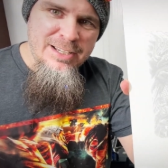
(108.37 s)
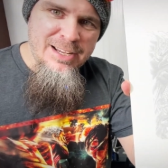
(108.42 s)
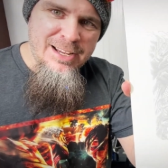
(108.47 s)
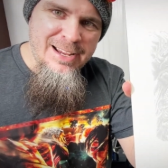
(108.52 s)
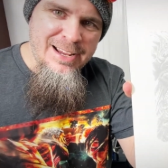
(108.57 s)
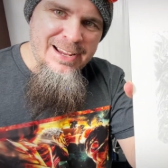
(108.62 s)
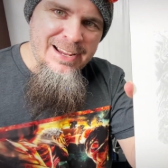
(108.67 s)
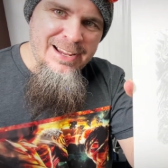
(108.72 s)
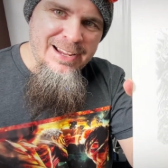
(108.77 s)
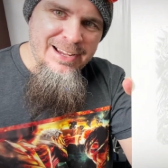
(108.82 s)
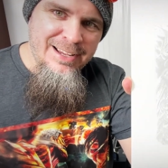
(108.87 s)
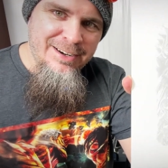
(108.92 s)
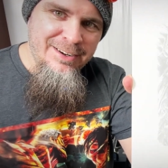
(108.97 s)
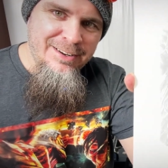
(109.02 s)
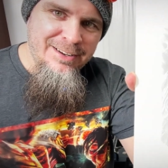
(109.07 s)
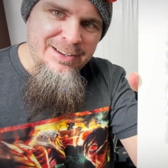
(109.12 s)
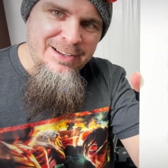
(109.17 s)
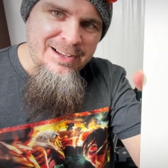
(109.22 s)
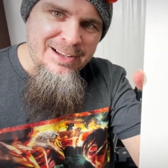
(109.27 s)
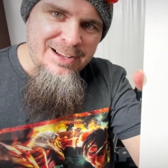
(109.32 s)
and
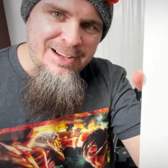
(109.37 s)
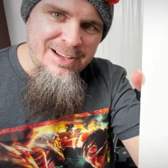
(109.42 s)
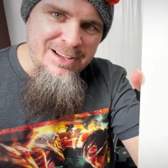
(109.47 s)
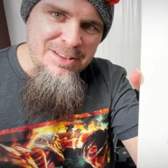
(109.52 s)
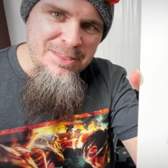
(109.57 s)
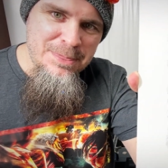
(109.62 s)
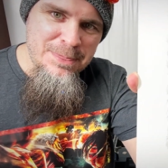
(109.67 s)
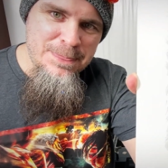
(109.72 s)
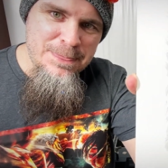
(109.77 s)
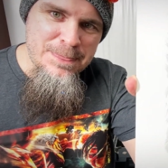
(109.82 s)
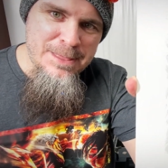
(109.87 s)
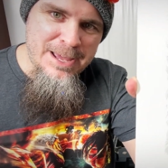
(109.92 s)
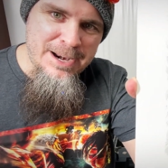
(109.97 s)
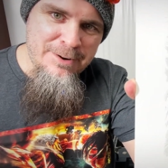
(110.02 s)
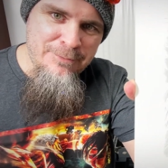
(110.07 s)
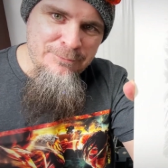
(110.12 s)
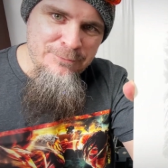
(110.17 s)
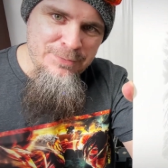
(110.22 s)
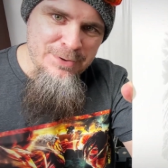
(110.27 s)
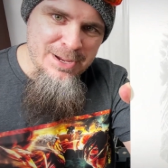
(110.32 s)
that
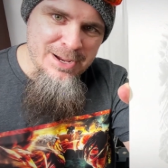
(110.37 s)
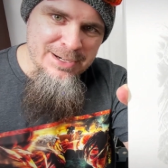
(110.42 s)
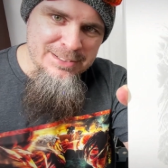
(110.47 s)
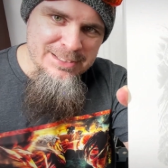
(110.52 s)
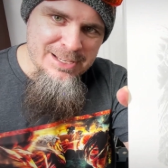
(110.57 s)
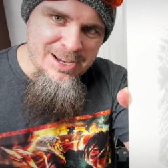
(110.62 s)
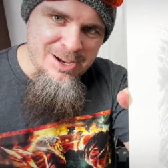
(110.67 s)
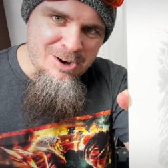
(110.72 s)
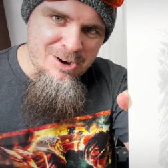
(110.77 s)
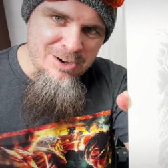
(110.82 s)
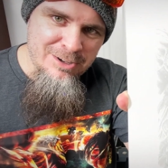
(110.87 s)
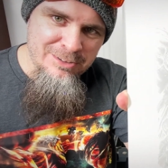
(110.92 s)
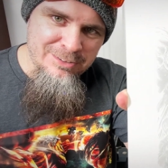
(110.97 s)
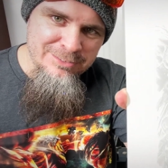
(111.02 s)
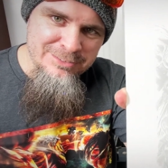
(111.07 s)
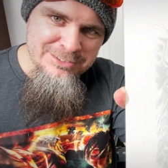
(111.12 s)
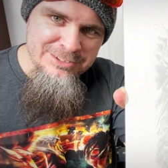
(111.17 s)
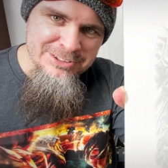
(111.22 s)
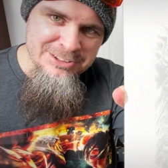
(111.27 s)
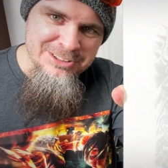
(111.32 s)
effect
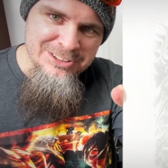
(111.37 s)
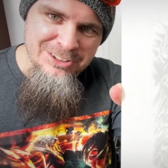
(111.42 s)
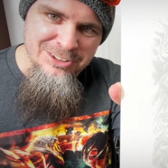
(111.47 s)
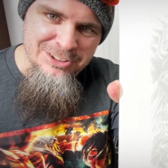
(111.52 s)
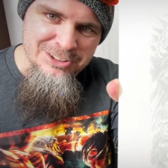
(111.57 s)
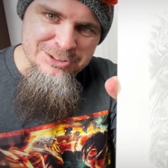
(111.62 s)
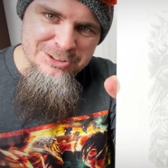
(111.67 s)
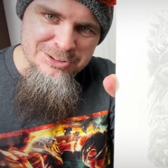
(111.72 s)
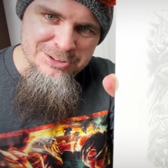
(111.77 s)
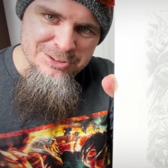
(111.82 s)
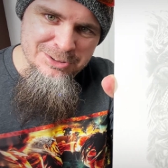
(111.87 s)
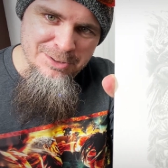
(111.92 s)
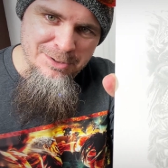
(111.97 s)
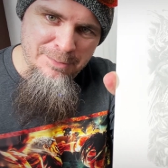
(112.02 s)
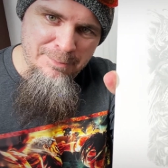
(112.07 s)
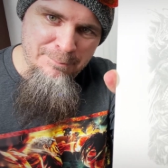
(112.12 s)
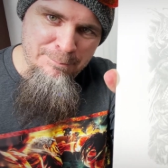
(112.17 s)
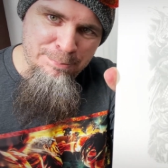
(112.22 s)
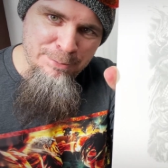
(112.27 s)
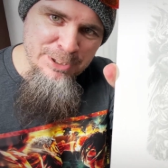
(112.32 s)
just looks
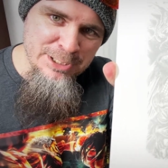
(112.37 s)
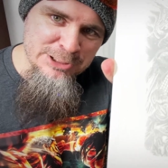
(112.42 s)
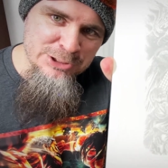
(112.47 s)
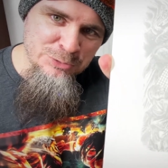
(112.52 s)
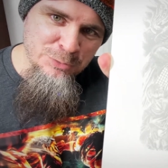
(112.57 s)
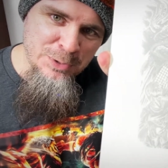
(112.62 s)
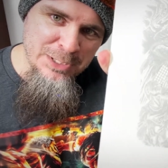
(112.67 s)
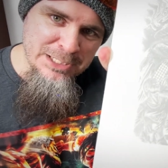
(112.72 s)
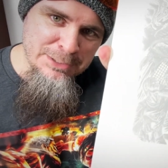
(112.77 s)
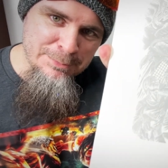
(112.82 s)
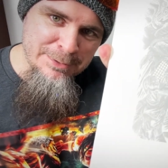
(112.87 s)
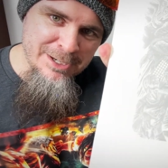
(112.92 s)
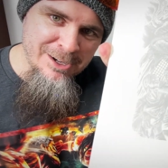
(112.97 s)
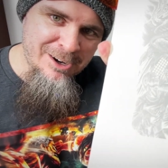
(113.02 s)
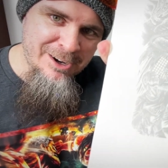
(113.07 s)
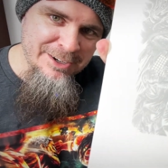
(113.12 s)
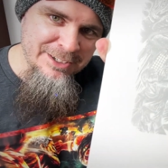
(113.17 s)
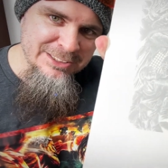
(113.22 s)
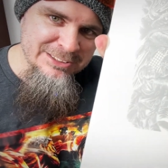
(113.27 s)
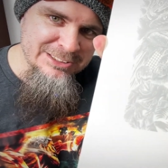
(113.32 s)
pretty sweet, to be
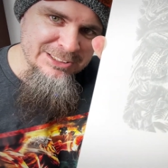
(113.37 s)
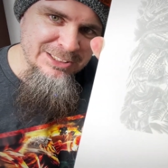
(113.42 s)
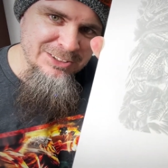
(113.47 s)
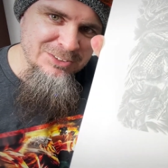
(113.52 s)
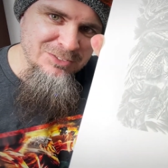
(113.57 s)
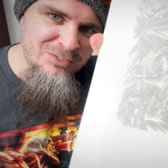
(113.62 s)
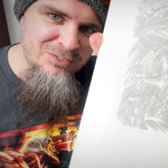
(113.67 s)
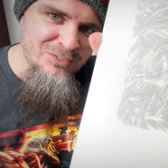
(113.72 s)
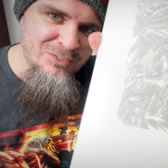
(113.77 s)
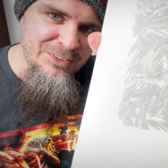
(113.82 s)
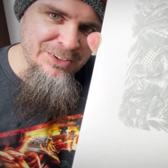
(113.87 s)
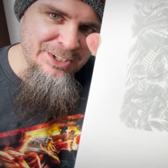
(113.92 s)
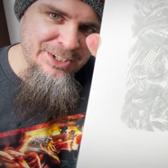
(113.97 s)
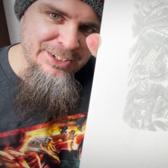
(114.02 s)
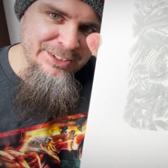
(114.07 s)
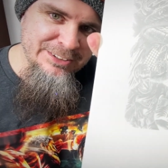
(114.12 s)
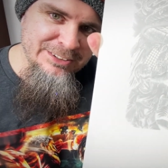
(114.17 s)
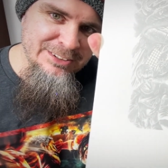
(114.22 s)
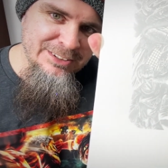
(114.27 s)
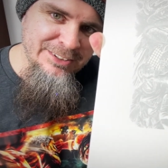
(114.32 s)
honest. When
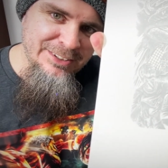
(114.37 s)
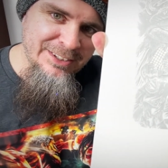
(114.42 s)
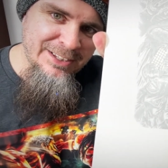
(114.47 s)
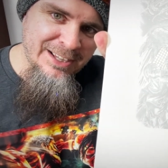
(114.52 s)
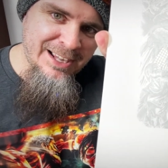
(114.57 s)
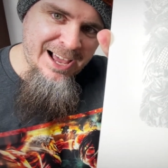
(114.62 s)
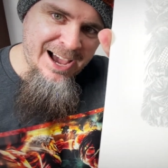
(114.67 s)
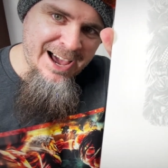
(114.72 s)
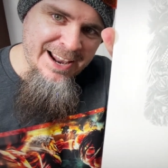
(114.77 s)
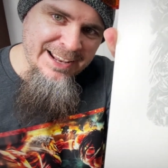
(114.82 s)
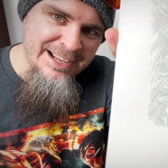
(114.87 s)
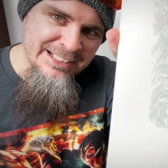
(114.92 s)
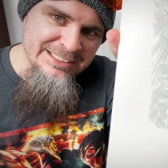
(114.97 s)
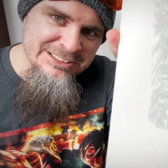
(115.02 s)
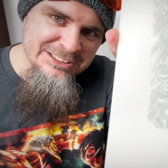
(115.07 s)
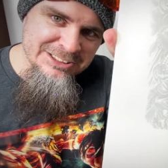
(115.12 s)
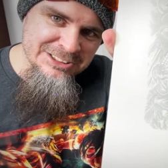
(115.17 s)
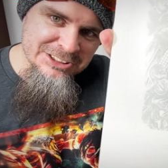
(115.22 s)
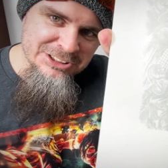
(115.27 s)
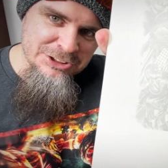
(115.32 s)
the light hits
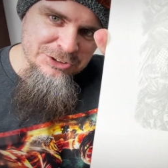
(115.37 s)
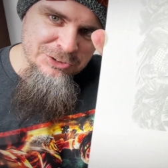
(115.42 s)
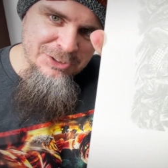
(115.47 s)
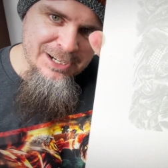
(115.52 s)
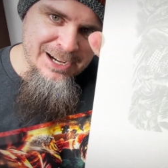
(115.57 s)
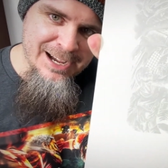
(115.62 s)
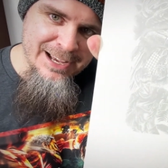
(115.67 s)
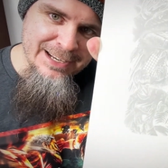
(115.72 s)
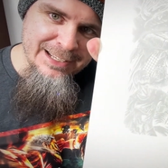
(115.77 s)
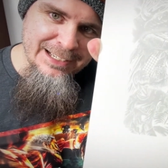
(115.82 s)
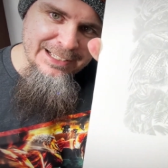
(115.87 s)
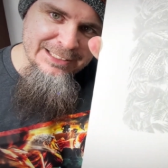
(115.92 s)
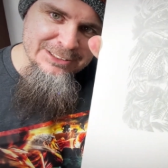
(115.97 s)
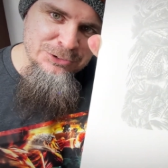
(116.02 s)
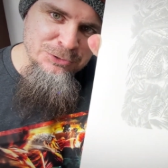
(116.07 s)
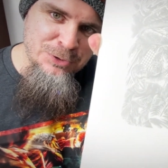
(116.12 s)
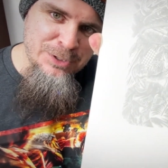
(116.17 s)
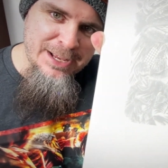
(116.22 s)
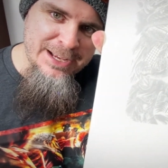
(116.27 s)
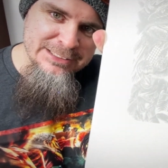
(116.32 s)
it just right, it
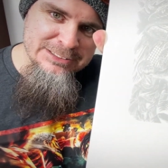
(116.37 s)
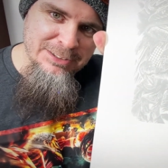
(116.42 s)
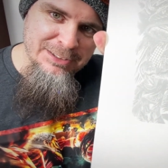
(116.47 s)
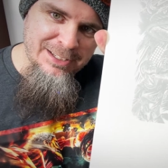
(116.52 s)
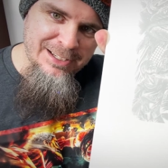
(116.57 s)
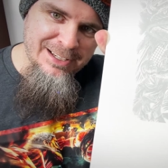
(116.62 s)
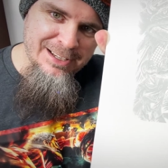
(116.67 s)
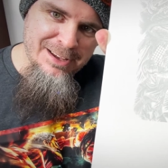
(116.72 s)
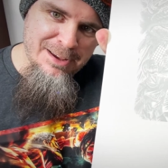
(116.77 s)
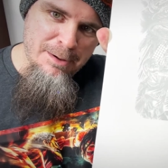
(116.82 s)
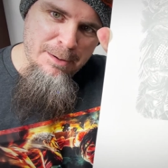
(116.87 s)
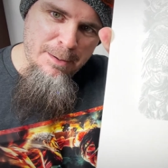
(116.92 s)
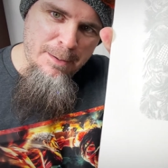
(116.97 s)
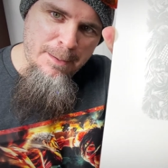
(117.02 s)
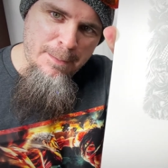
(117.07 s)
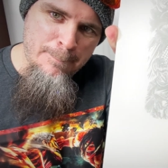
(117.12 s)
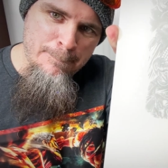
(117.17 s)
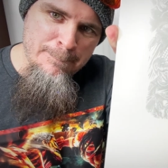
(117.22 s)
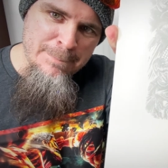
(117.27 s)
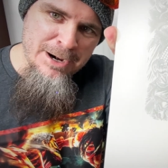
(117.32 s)
sort of has a,
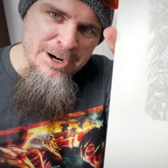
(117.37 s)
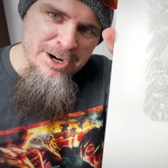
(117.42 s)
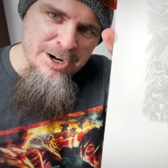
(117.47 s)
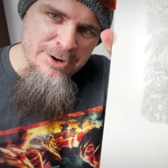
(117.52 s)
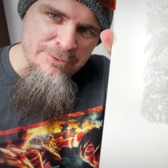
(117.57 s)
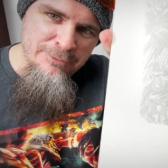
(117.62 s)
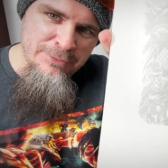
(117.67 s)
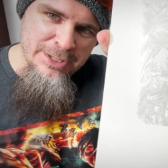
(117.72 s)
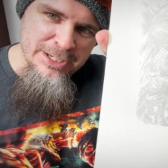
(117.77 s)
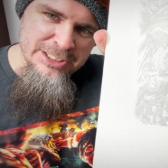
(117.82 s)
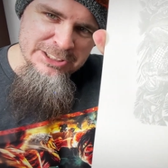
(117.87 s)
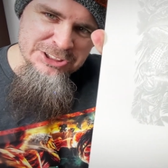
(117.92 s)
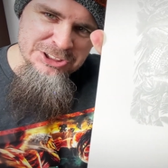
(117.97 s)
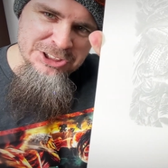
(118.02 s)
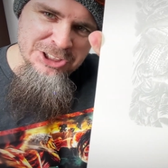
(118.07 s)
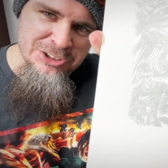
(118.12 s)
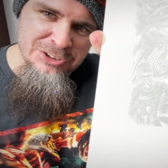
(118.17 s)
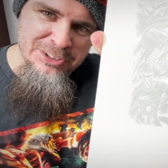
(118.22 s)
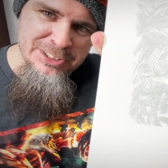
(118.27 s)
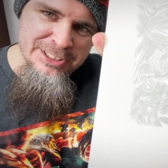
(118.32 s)
a mirror finish
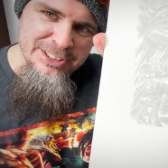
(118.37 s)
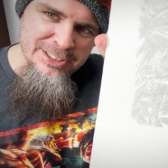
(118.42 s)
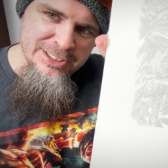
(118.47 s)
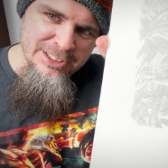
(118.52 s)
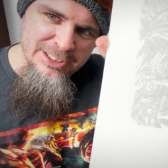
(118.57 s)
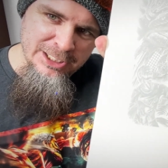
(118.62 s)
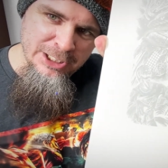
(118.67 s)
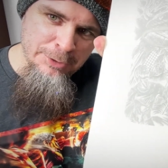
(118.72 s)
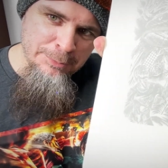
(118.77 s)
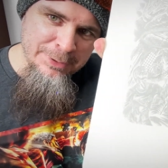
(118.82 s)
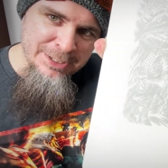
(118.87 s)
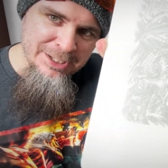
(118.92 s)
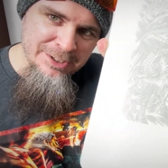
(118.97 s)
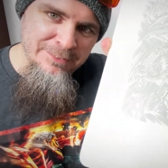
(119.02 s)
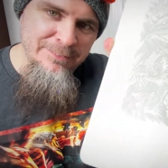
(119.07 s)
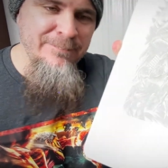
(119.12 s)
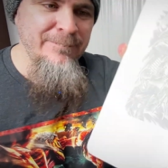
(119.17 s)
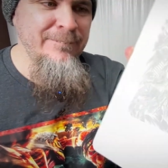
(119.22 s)
to it a little bit.